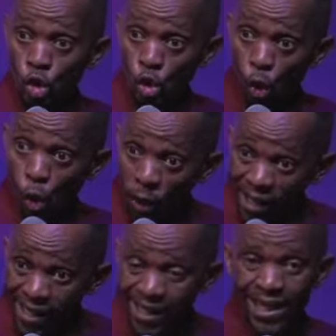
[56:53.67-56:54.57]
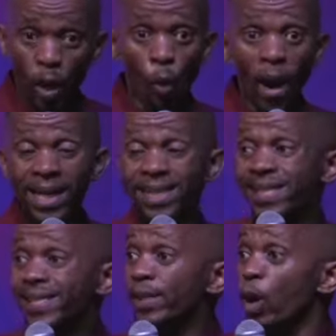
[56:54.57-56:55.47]
doing the
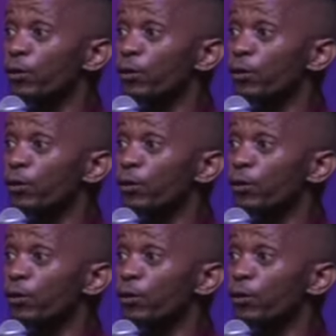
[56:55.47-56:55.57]
works of